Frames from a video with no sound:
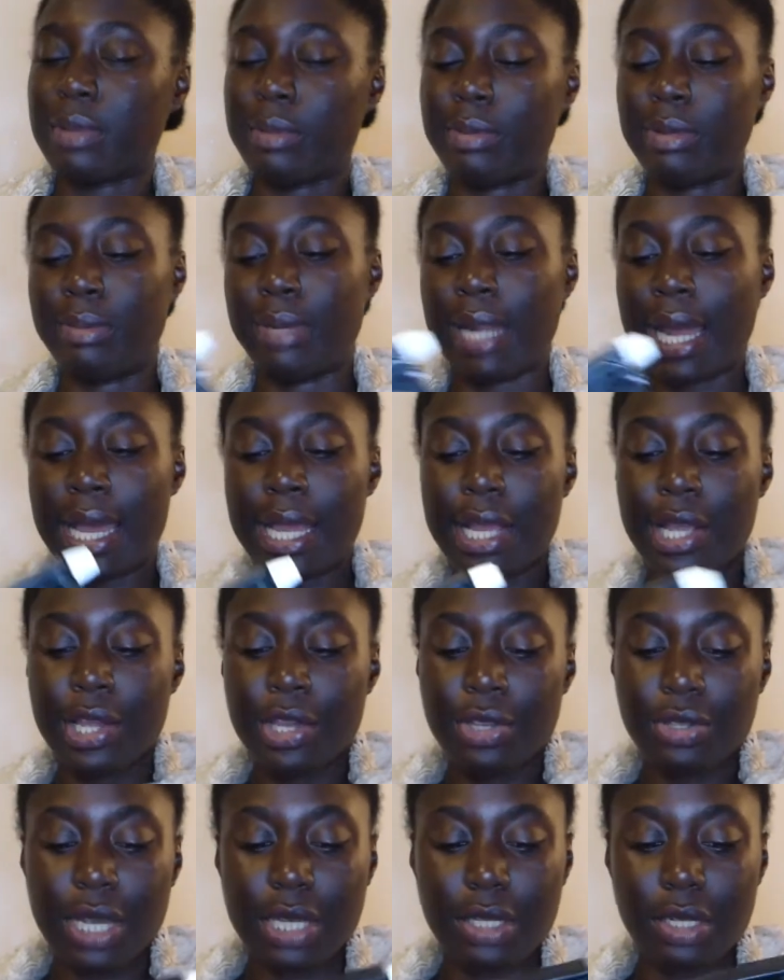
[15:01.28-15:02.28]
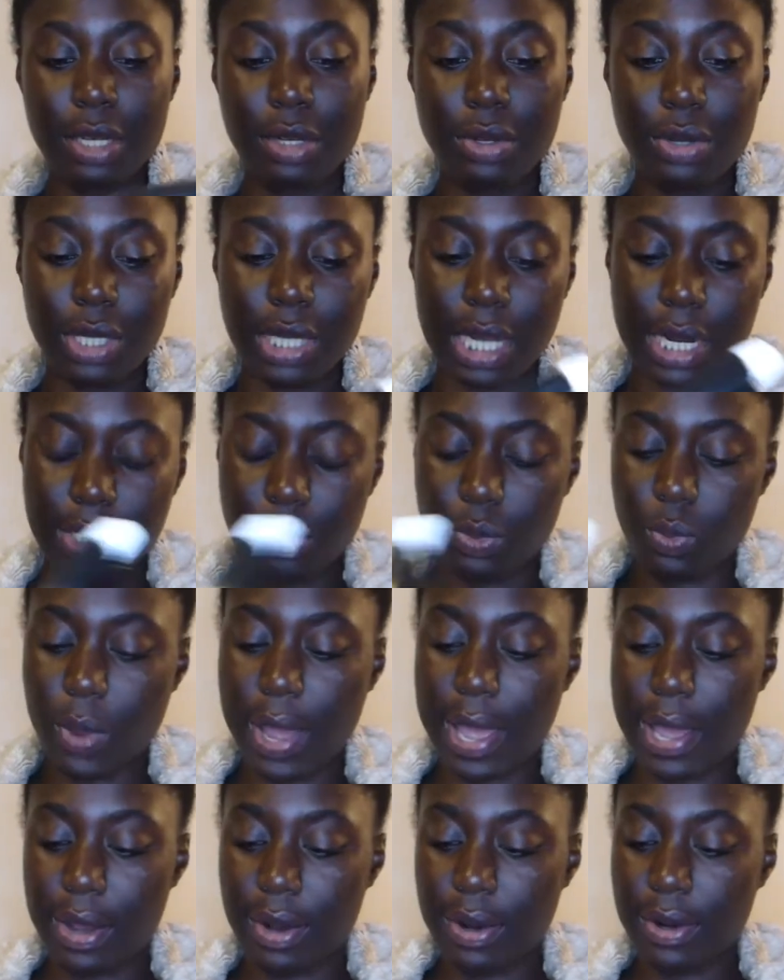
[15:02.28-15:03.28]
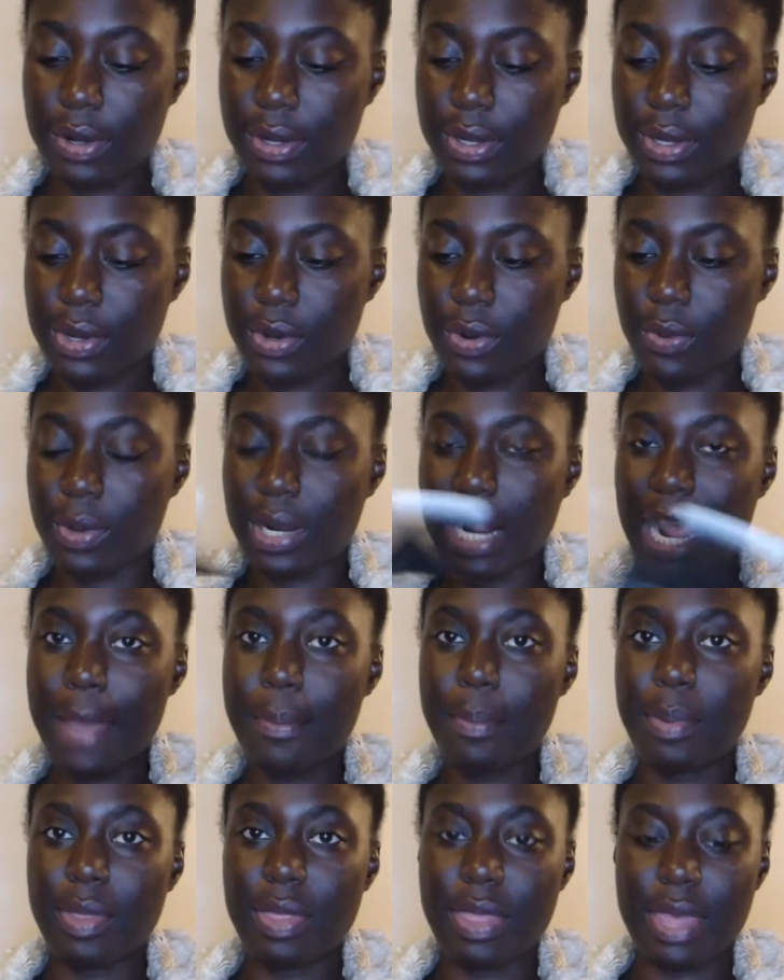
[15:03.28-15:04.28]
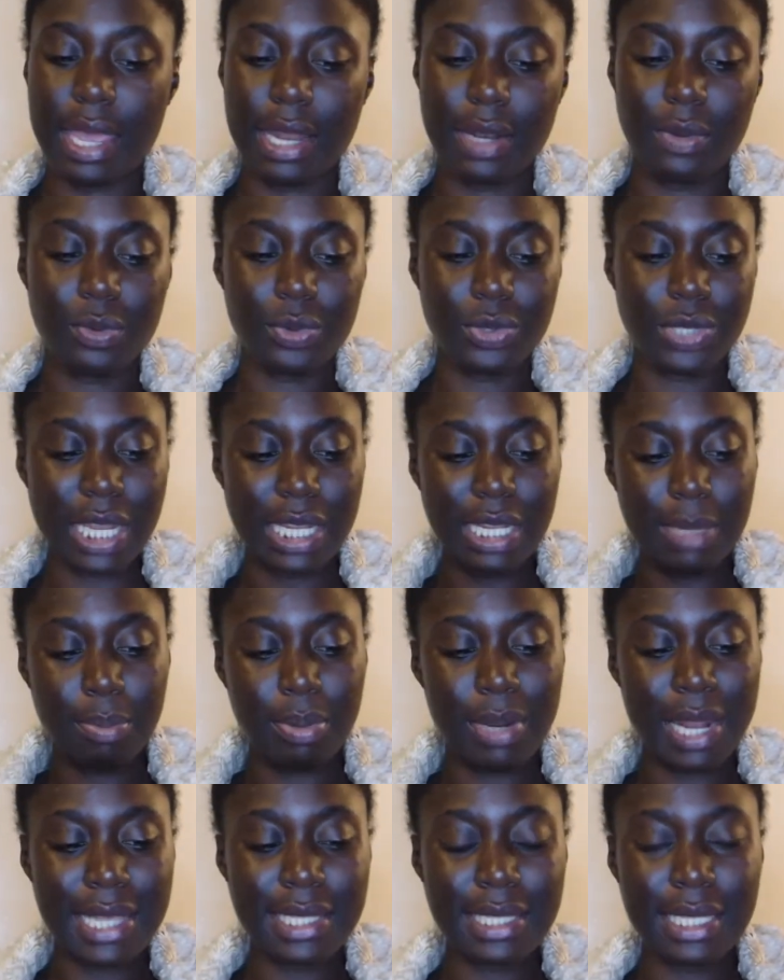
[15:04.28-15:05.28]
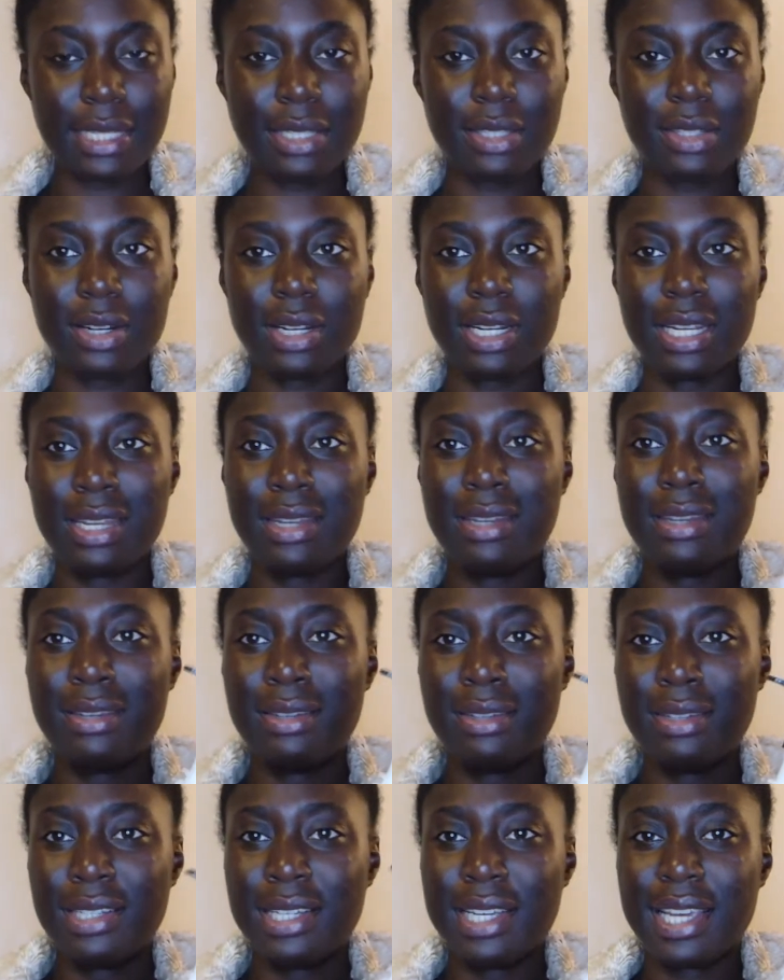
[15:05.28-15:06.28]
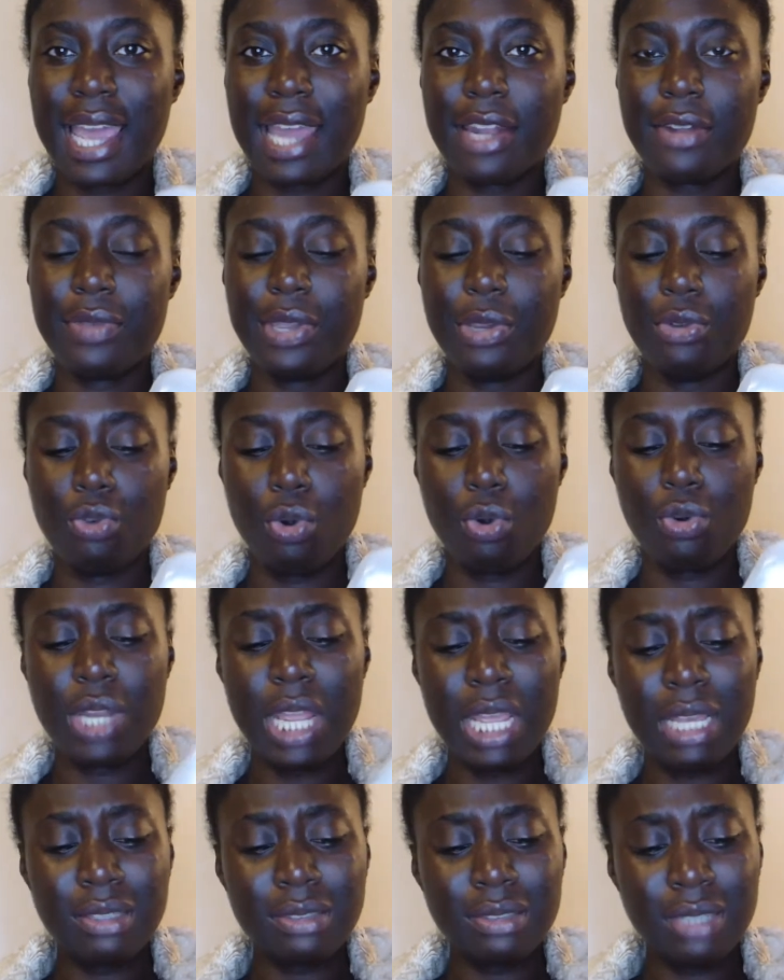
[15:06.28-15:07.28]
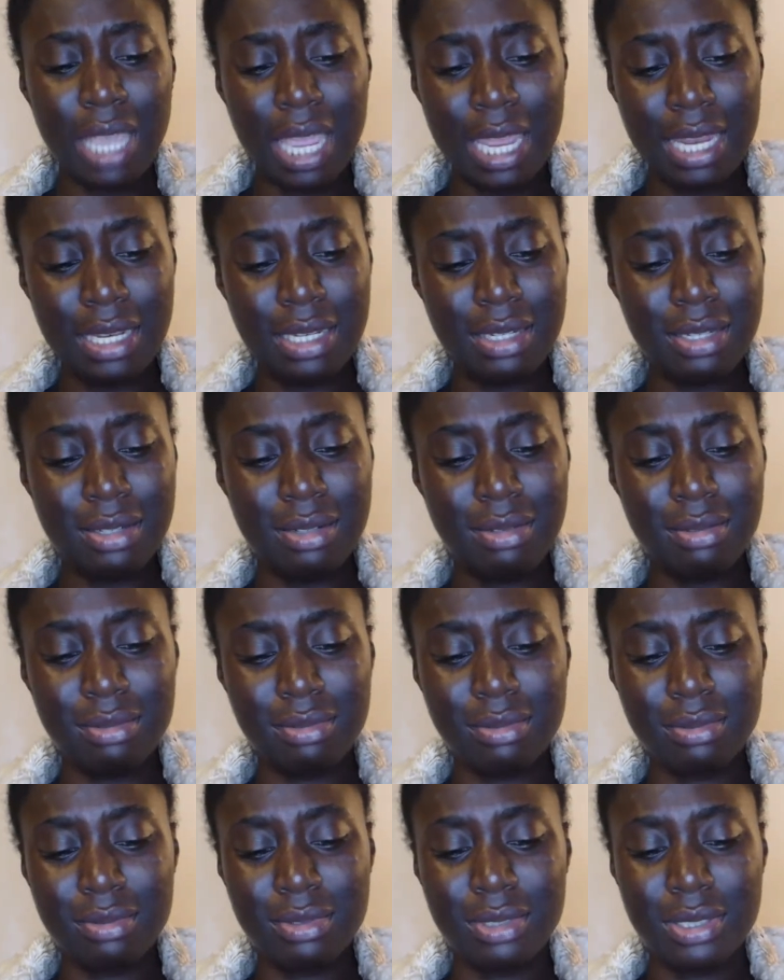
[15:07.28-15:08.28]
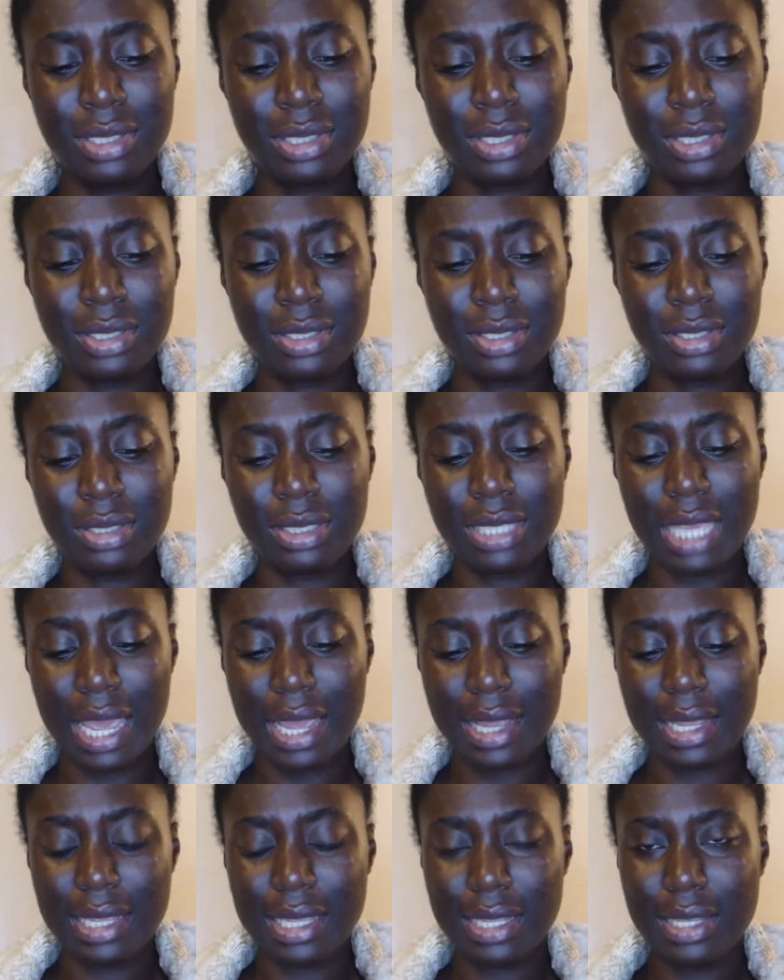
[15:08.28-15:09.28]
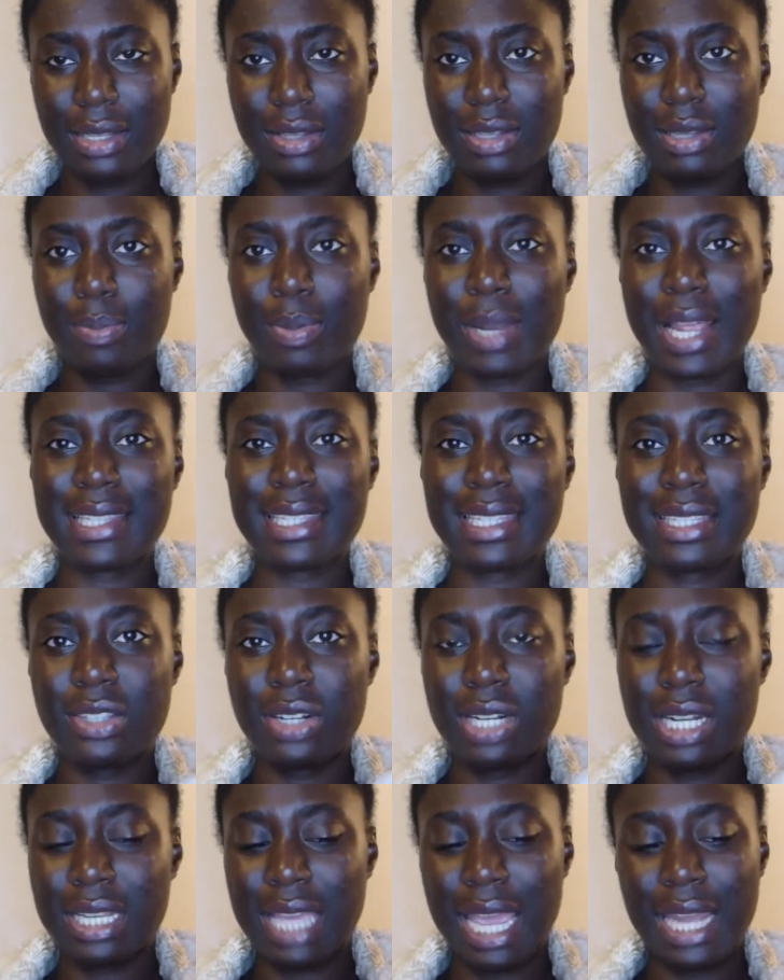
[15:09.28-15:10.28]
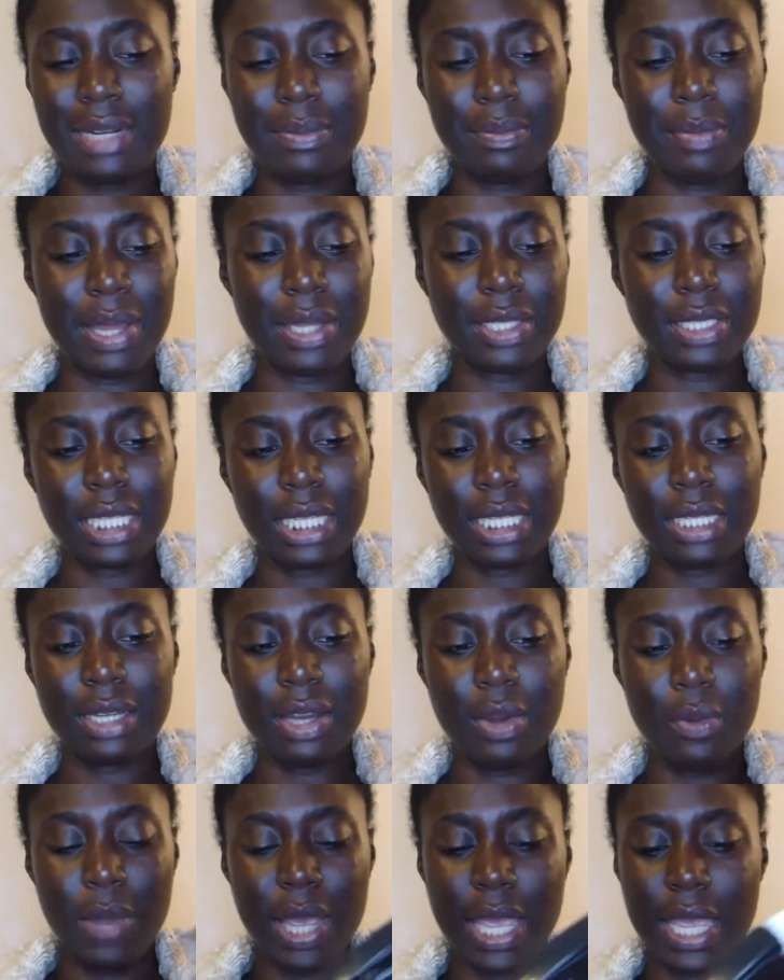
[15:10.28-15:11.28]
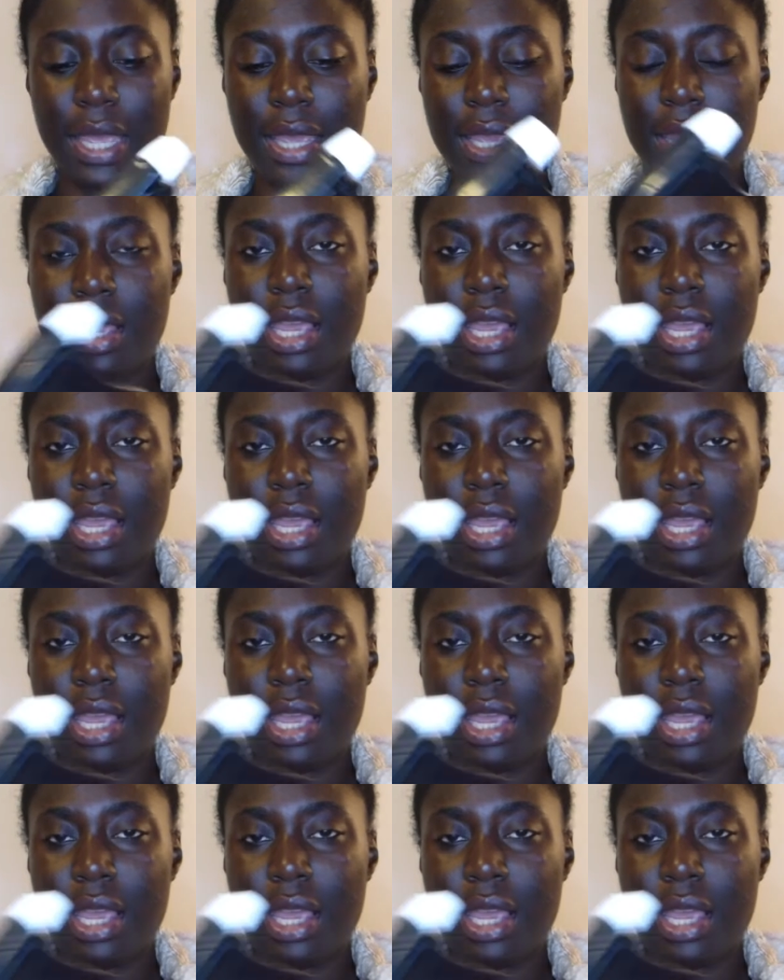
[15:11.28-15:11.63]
blah, blah, blah. So I started doing that as well. What happened then was that the plastic started kind of eroding and yeah, it, the plastic started kind of melting away